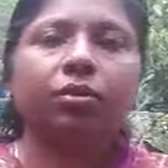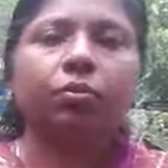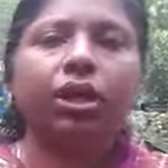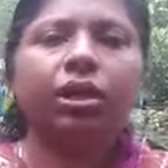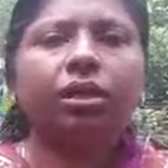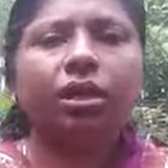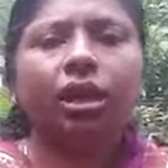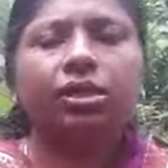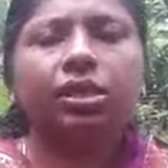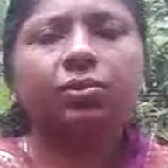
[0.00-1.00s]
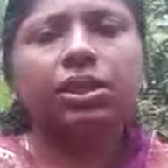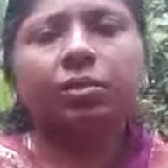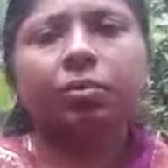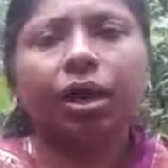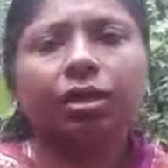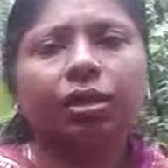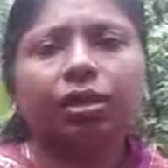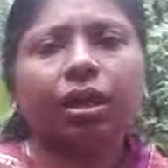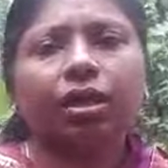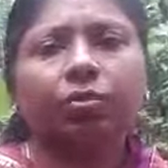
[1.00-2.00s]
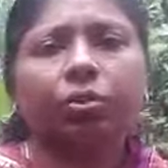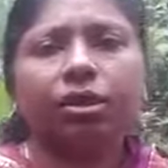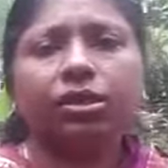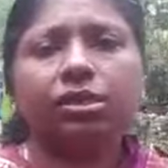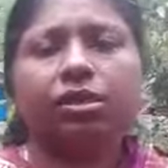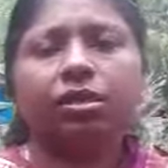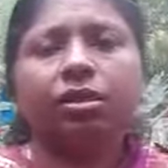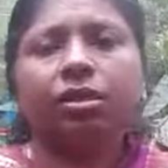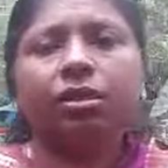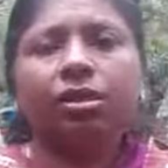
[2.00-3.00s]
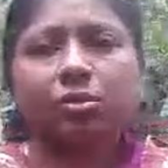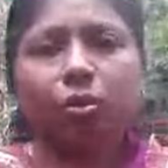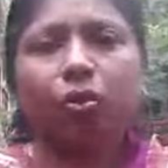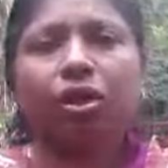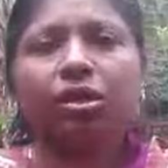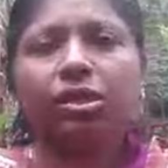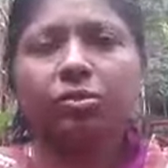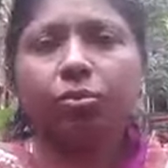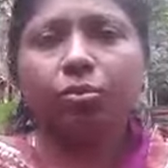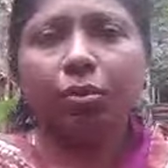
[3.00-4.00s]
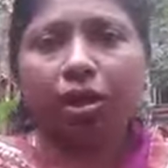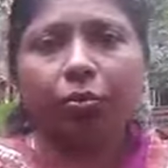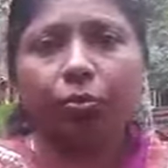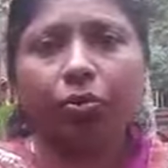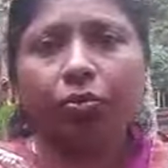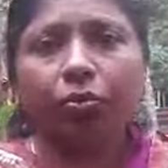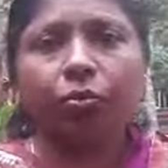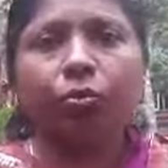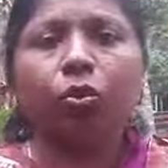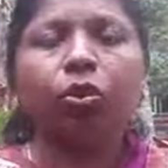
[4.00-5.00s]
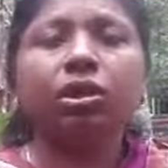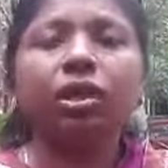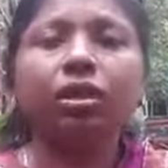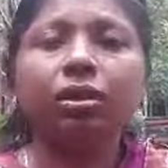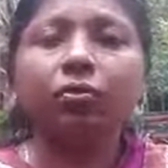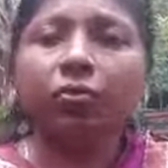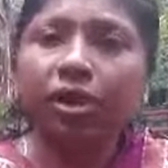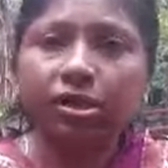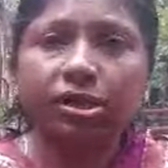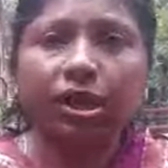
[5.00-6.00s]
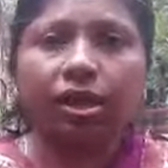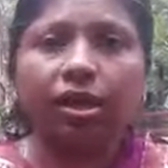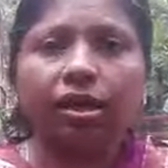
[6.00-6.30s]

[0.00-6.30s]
But in case of some other animals, its body is made up of more than one cell.